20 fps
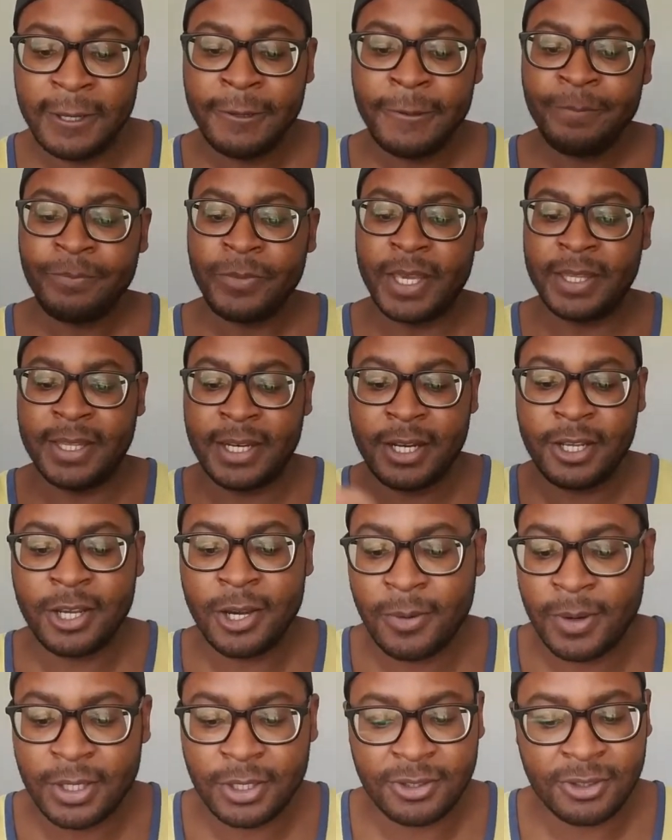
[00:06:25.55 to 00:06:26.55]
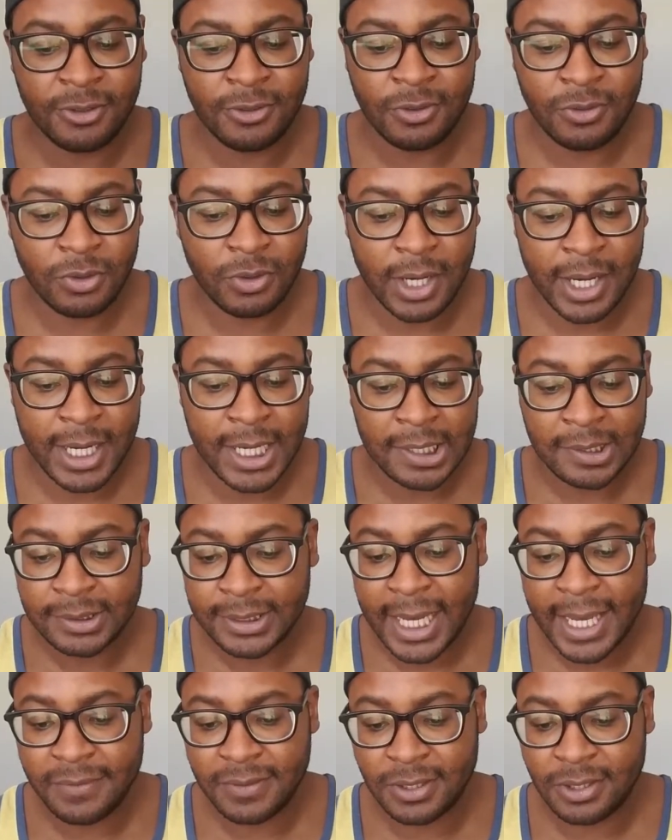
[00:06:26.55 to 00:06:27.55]
And then you go into
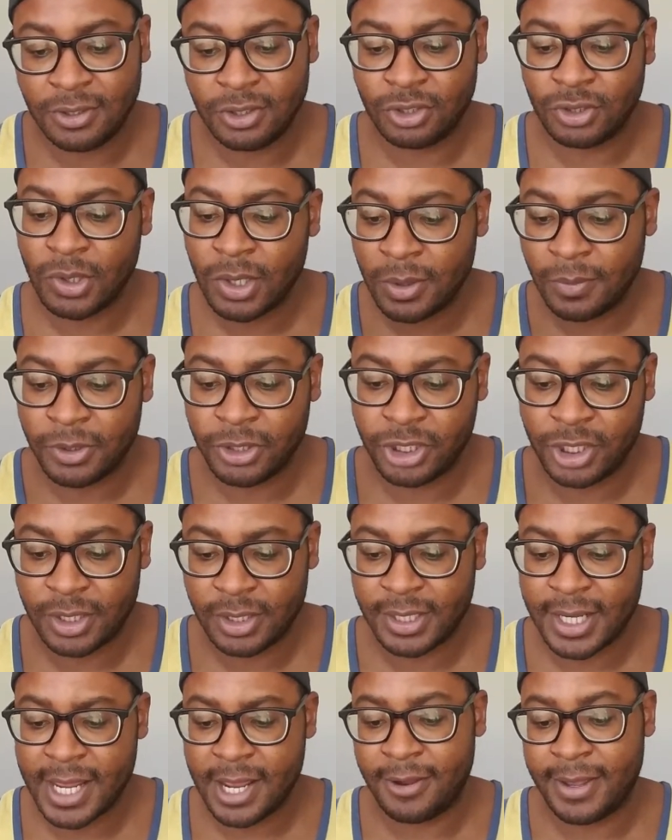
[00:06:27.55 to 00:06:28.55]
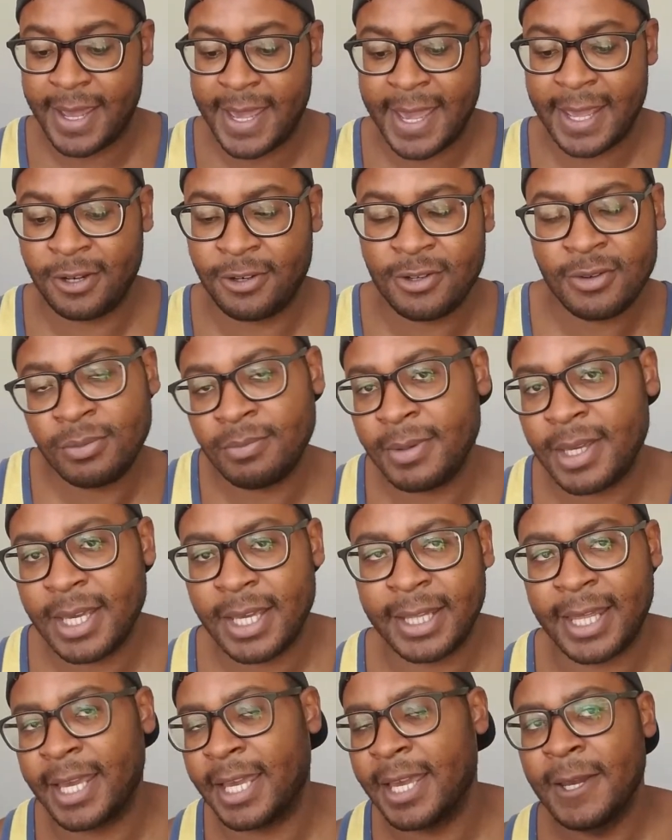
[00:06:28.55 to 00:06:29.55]
life's too short when she's like, okay, I do admit,
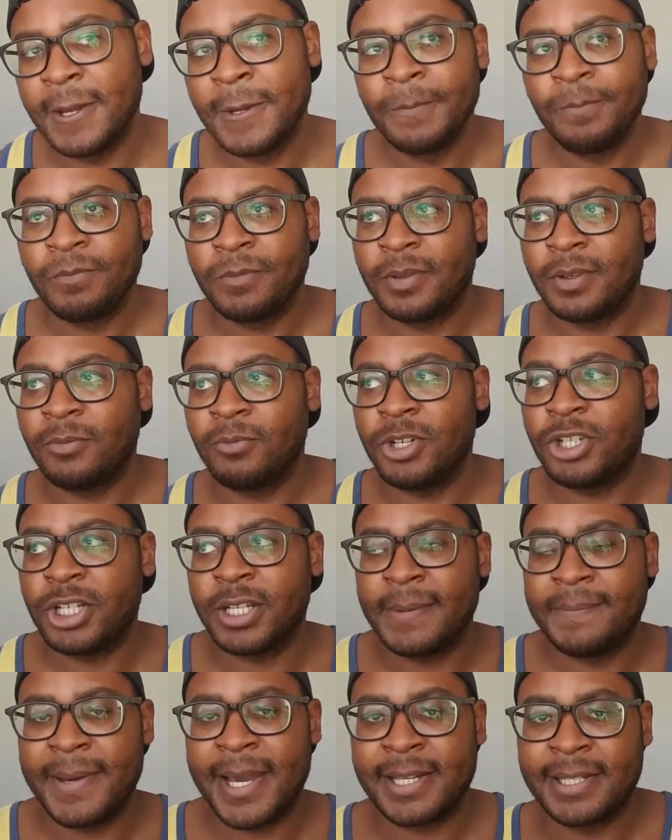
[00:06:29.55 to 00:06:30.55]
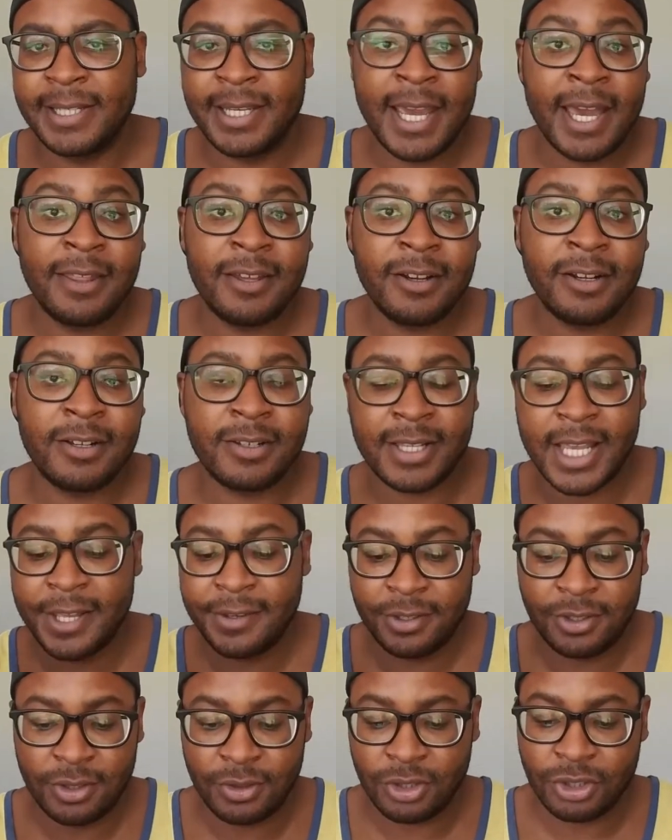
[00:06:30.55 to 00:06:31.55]
like, we should get back together because life is
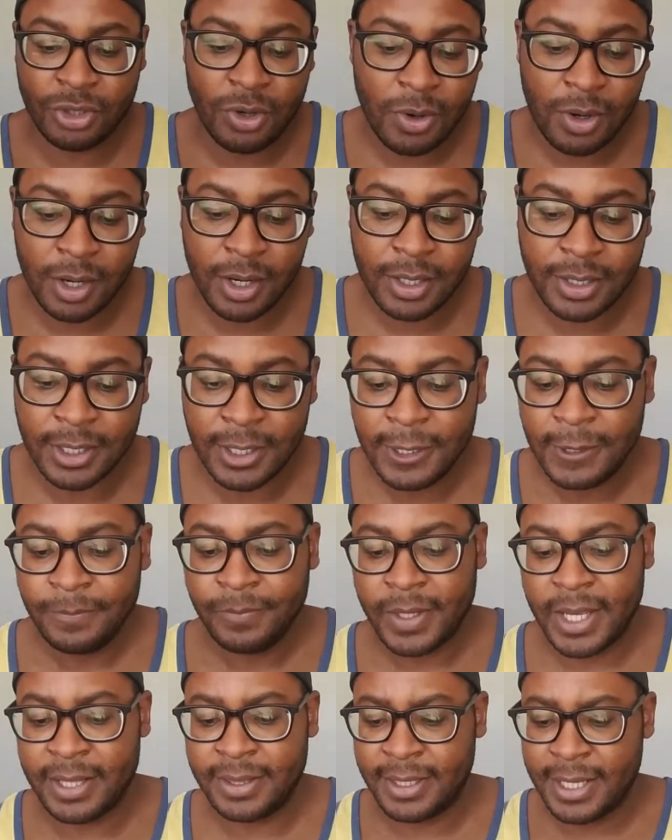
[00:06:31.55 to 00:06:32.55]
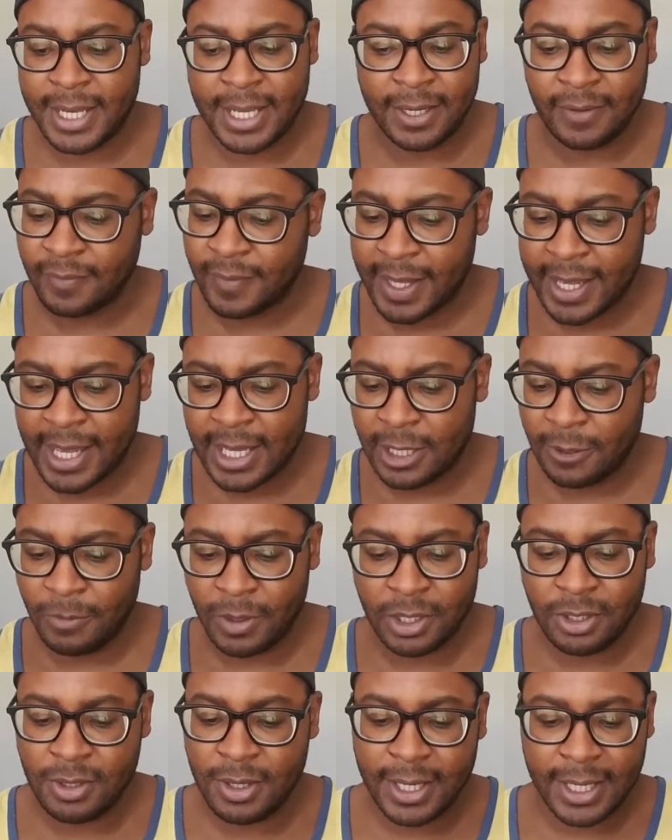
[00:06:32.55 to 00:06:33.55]
too short. And then and
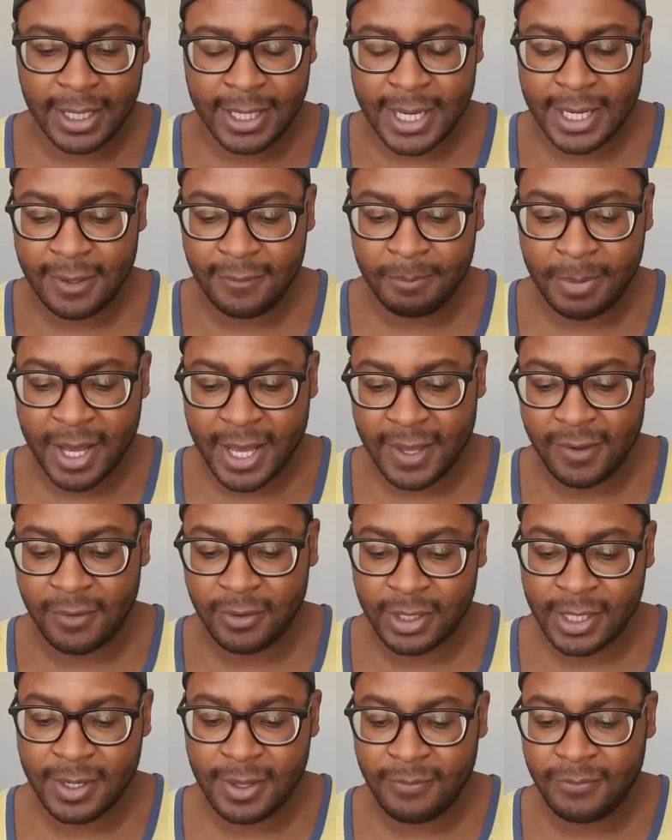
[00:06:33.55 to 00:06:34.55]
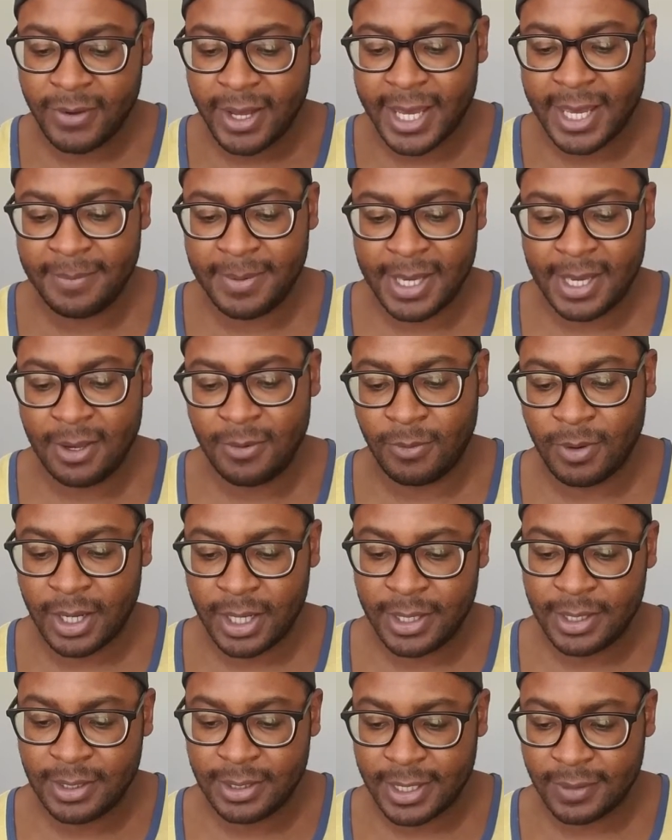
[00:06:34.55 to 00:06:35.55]
you get kind of vibey
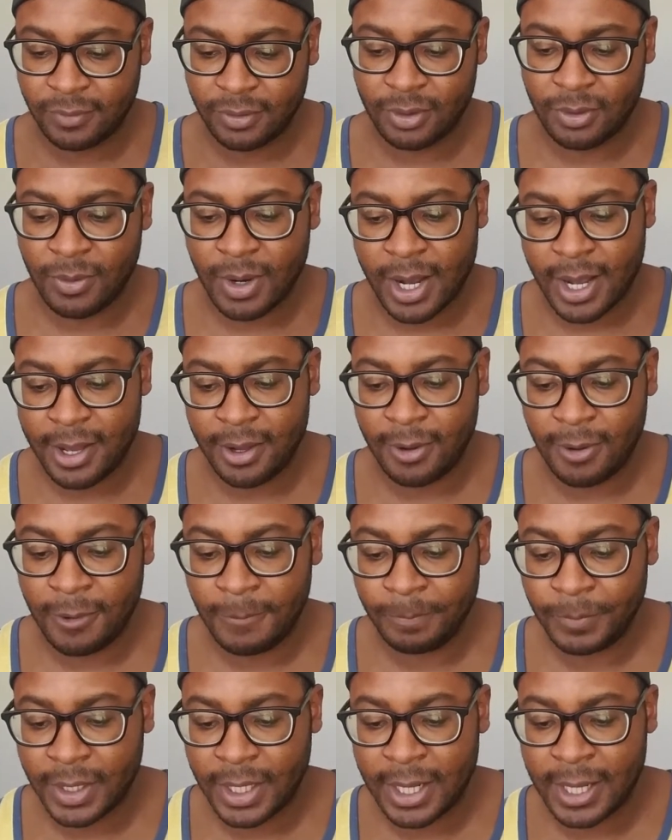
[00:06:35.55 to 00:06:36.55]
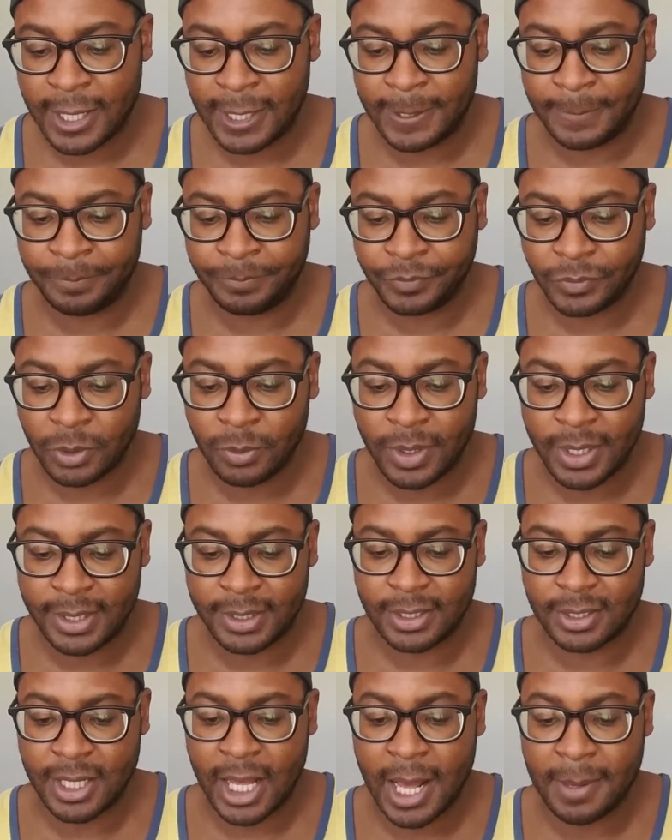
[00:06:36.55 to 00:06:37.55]
ones after a while, with
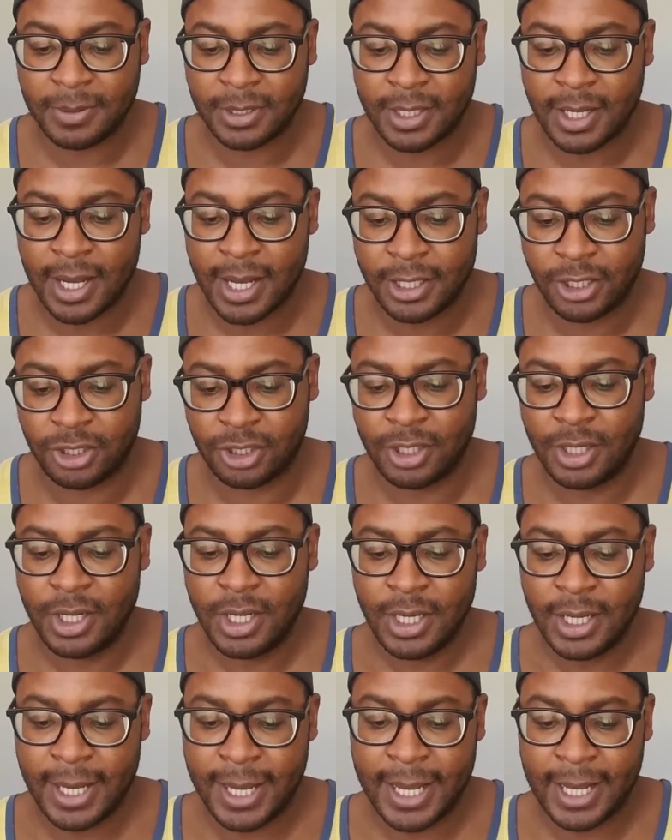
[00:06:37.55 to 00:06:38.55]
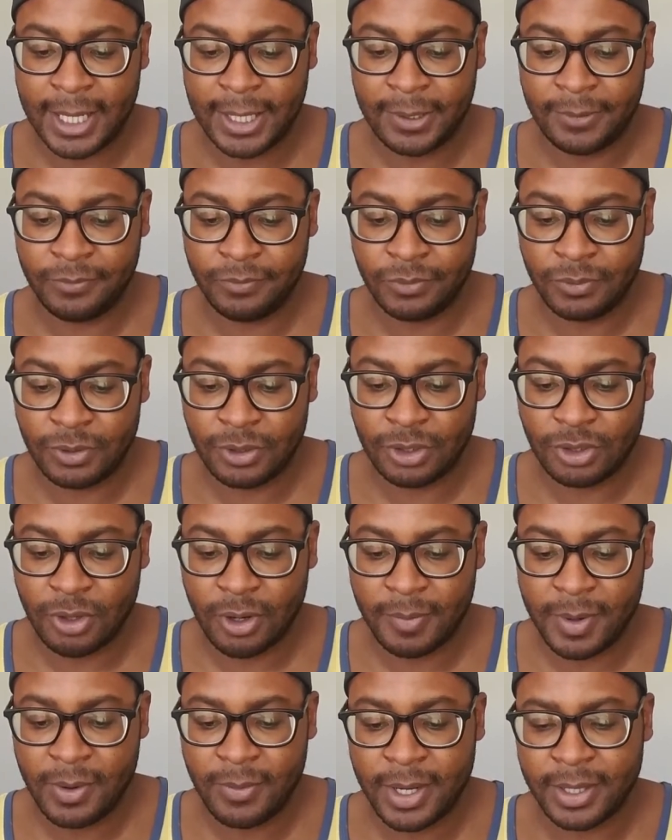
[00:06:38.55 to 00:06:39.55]
Hopscotch, Stormy
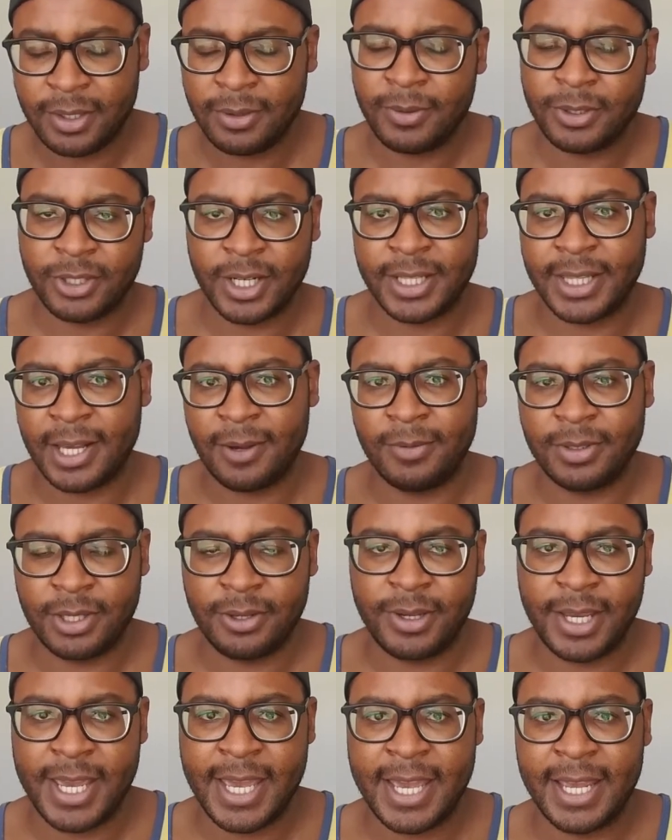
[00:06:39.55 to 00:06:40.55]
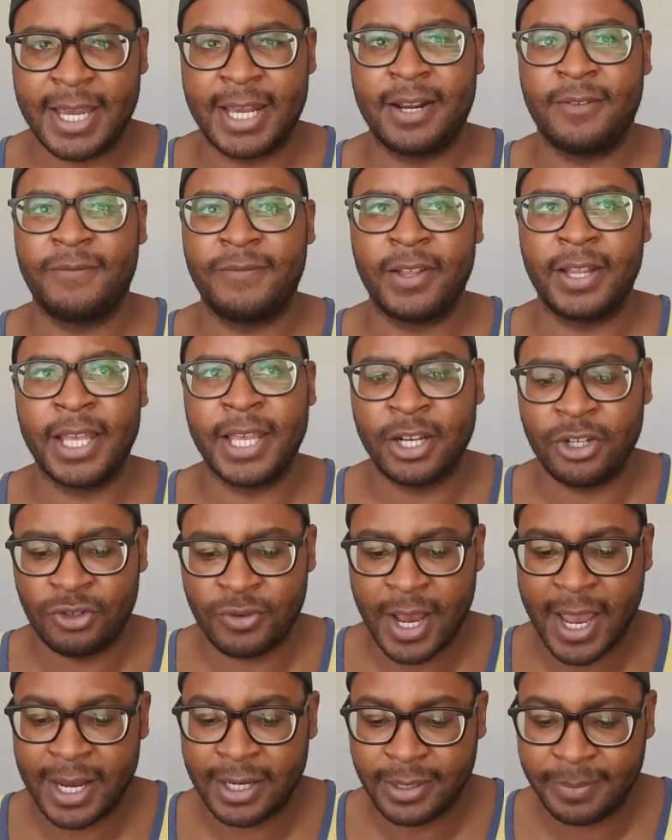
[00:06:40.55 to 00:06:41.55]
Weather, which I thought was okay. It kind of felt like it
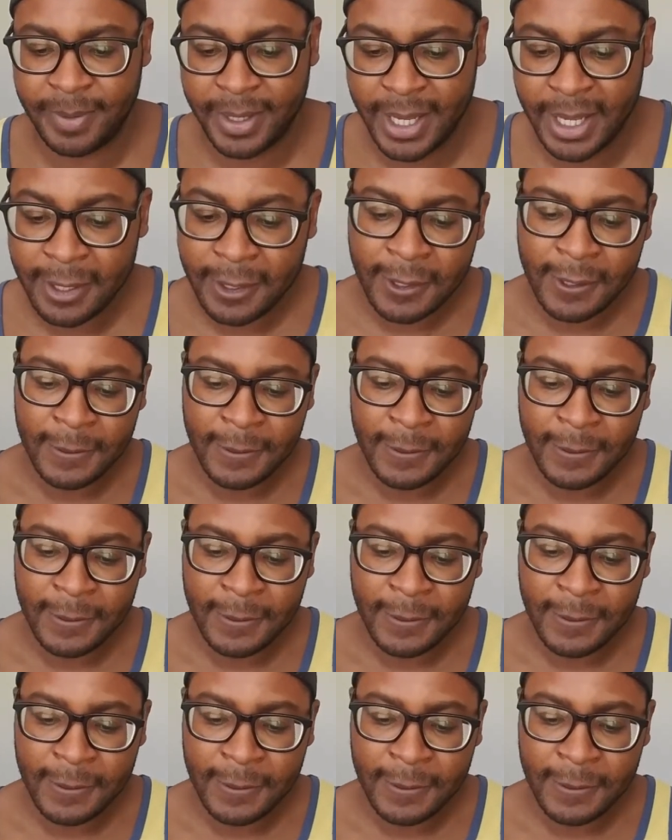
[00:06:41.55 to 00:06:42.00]
dragged a bit.